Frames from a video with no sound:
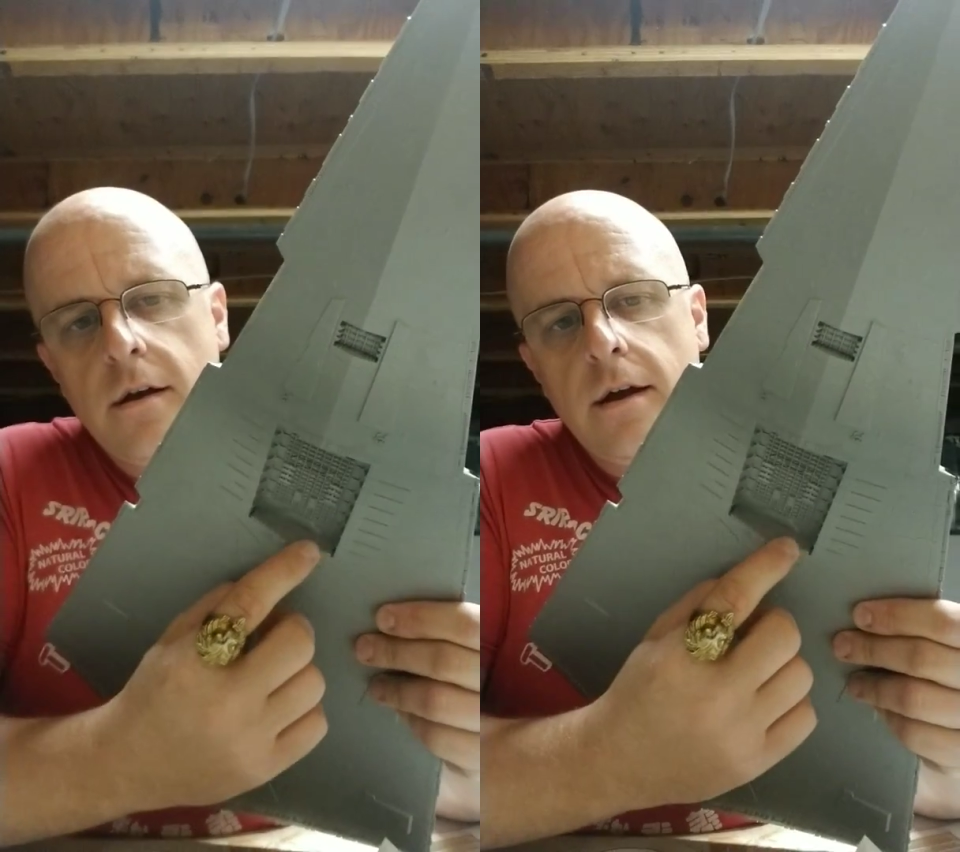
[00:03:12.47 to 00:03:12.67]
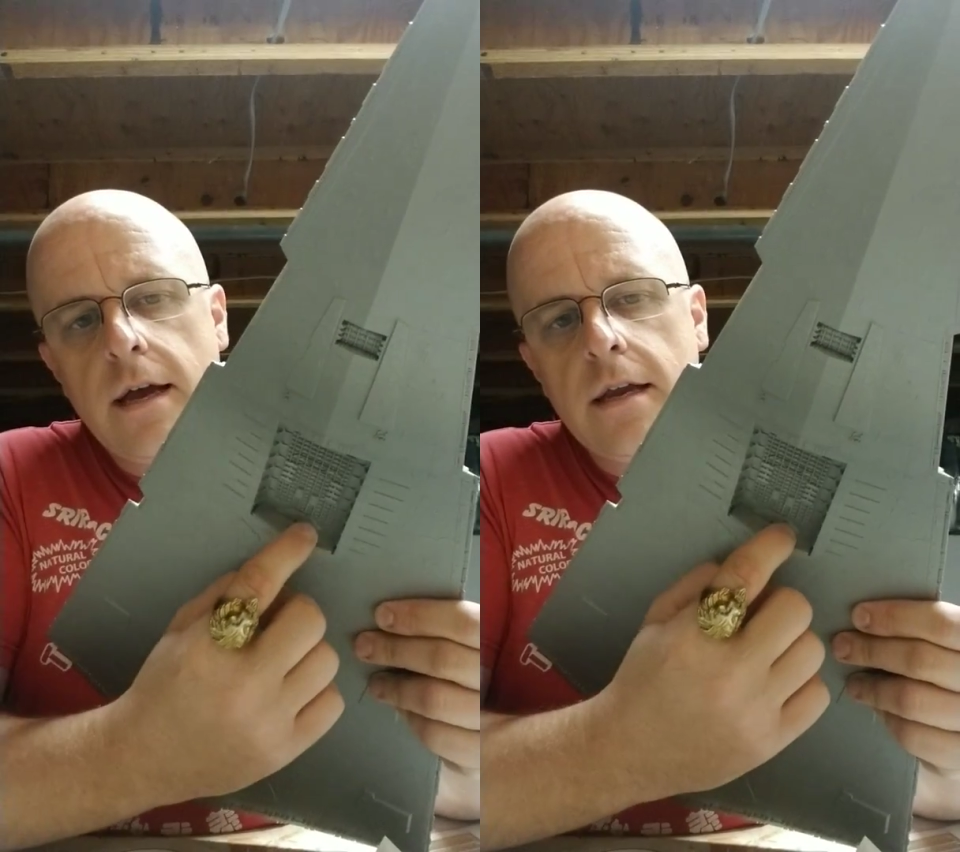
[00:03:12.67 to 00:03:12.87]

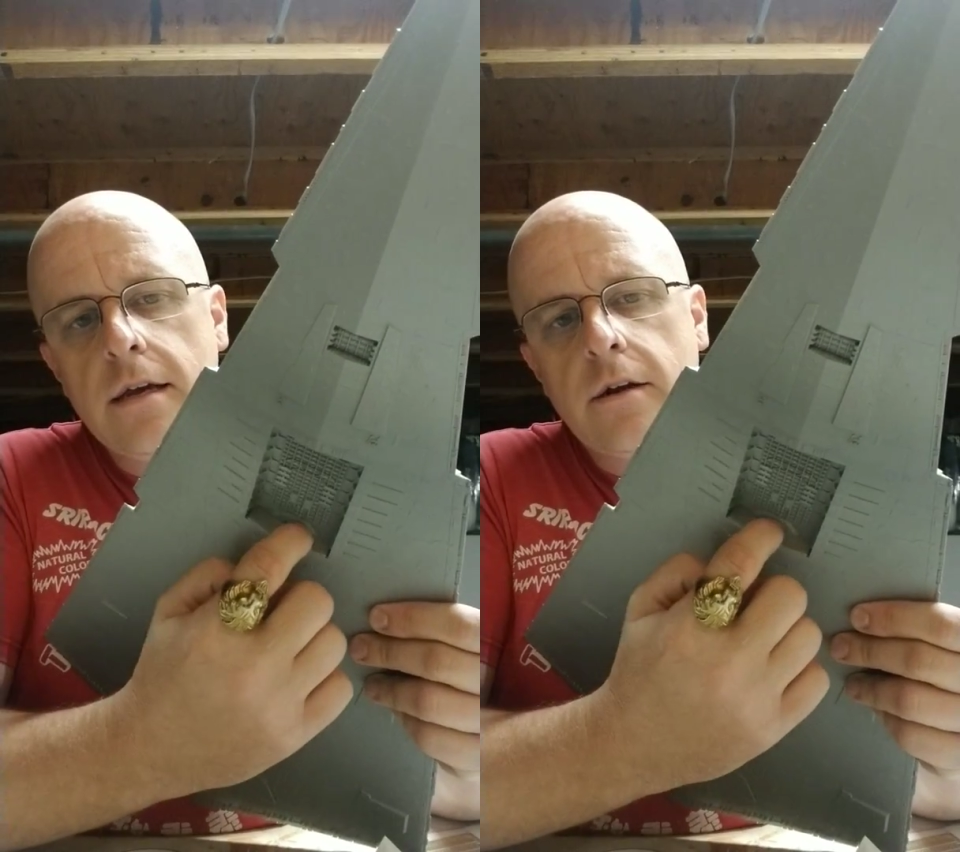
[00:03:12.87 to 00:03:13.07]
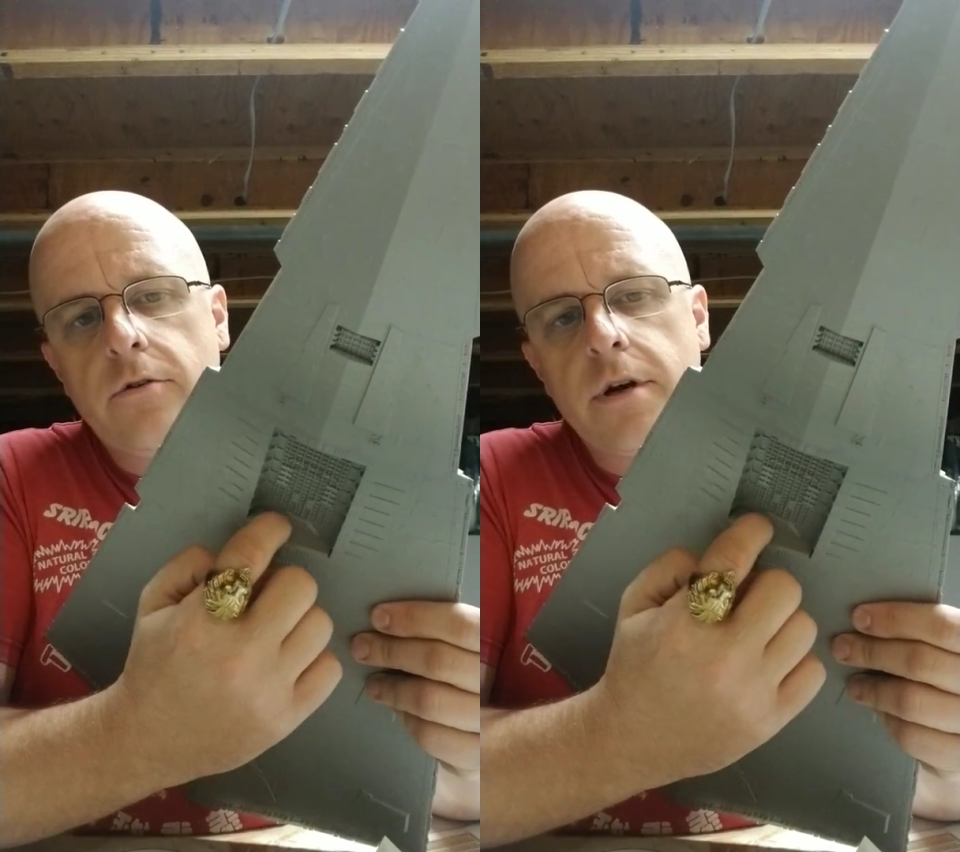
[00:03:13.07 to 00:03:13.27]
and
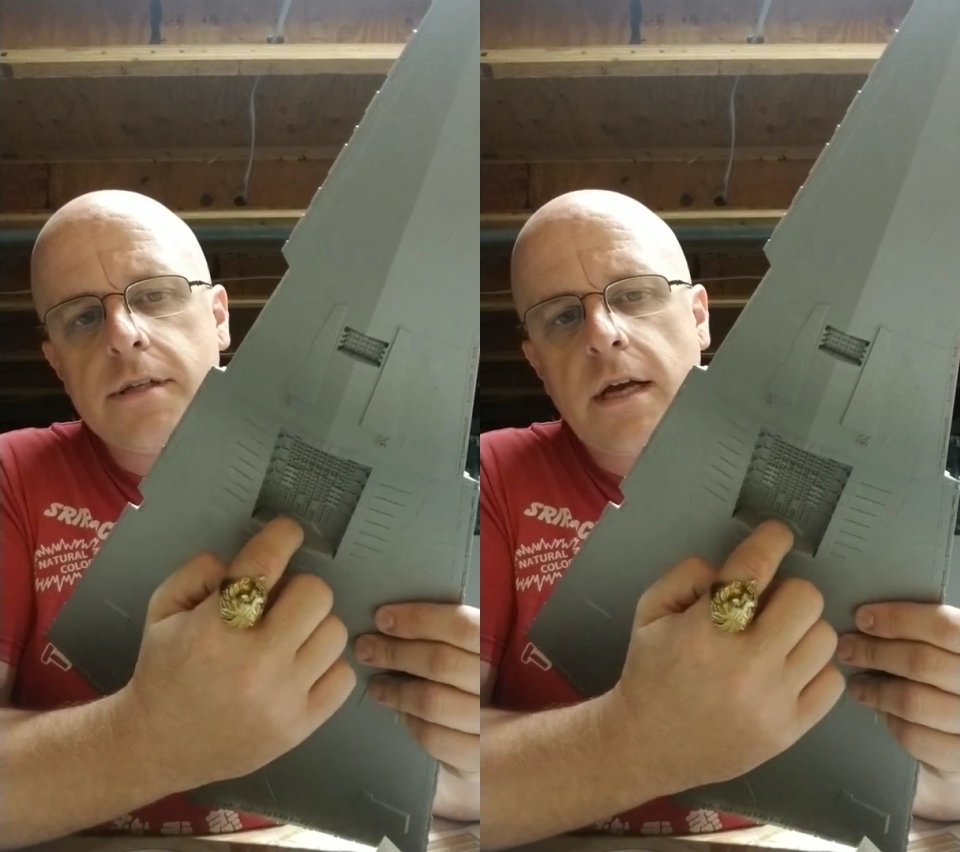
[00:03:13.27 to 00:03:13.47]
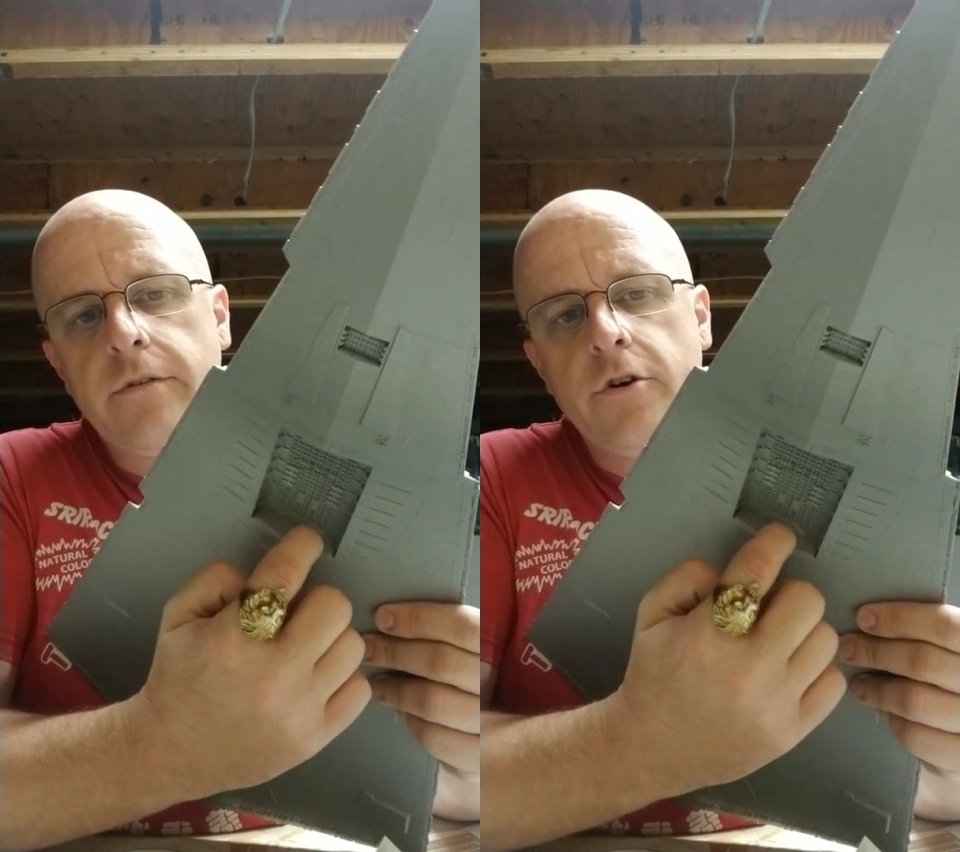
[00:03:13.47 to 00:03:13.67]
it
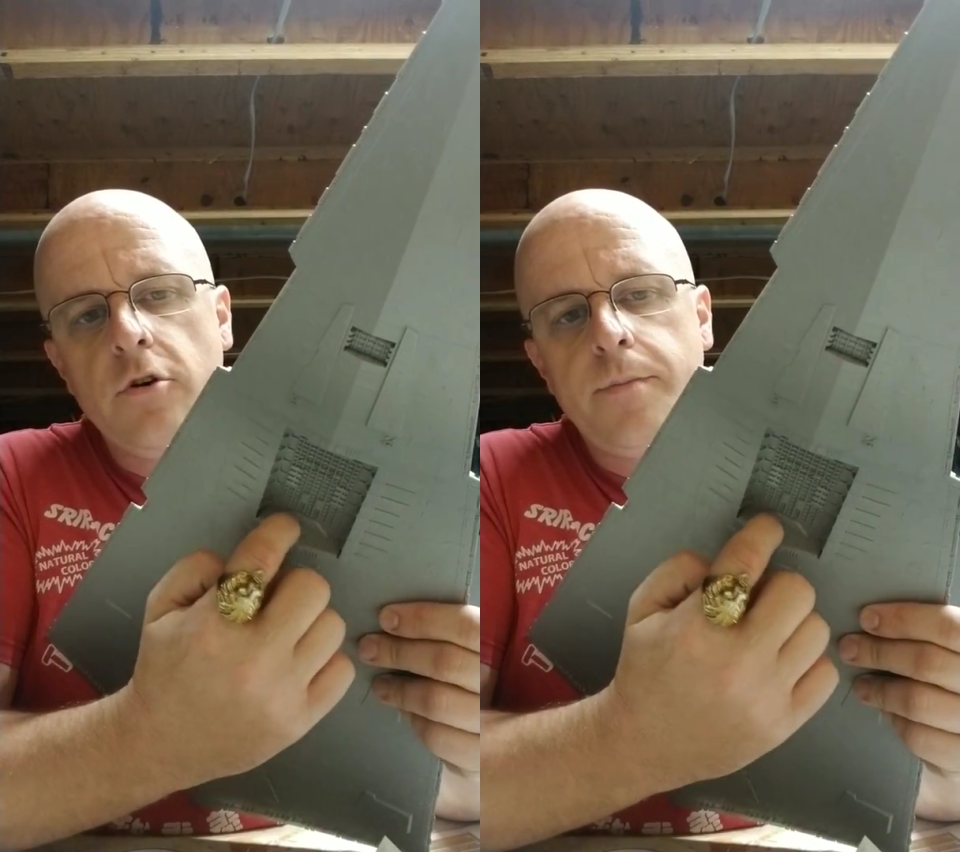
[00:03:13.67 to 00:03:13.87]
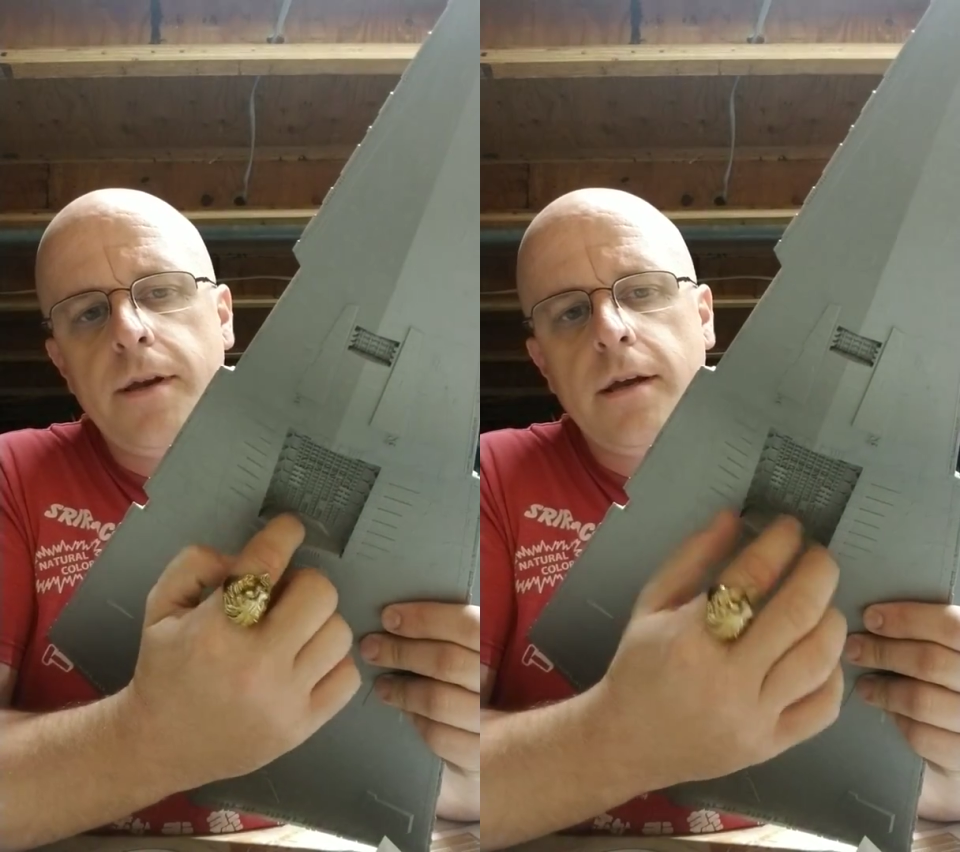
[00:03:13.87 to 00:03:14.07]
creates kind of an
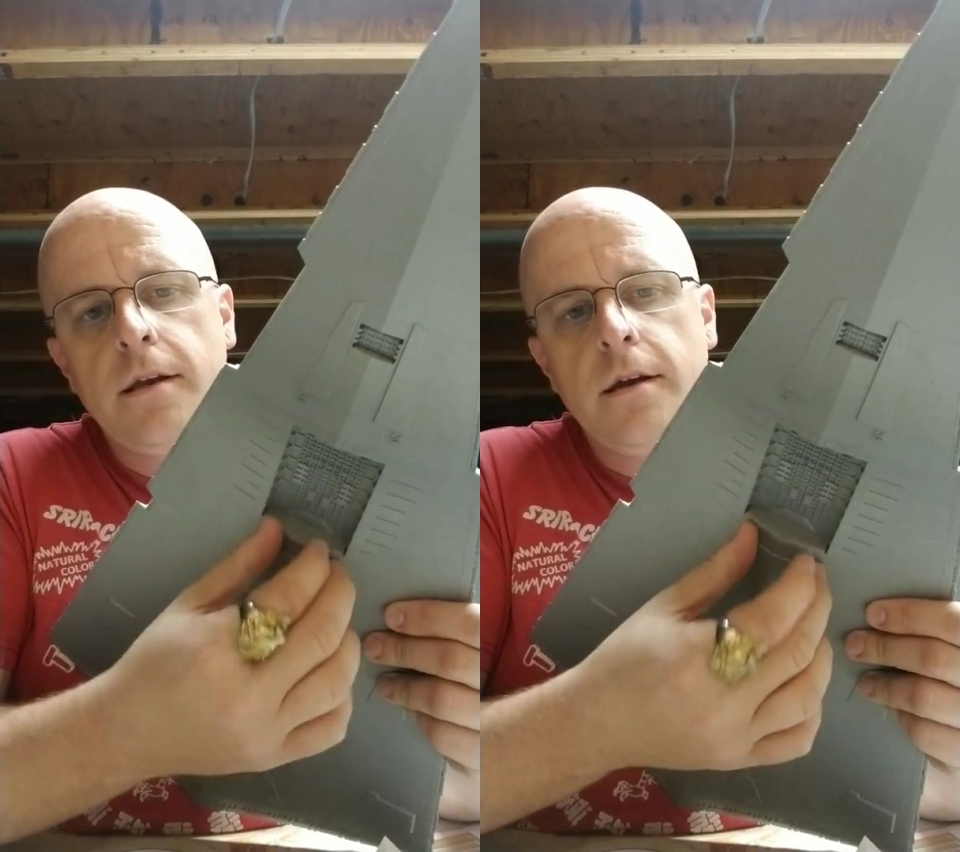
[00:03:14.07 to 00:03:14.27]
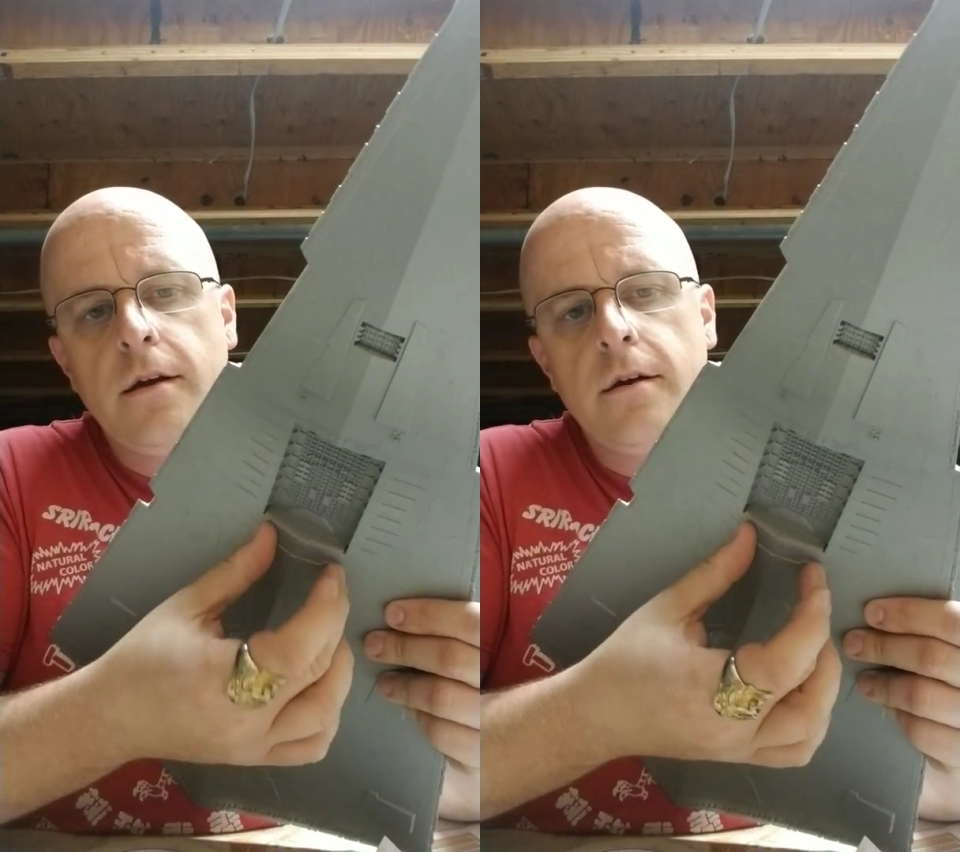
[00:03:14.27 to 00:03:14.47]
opening in here,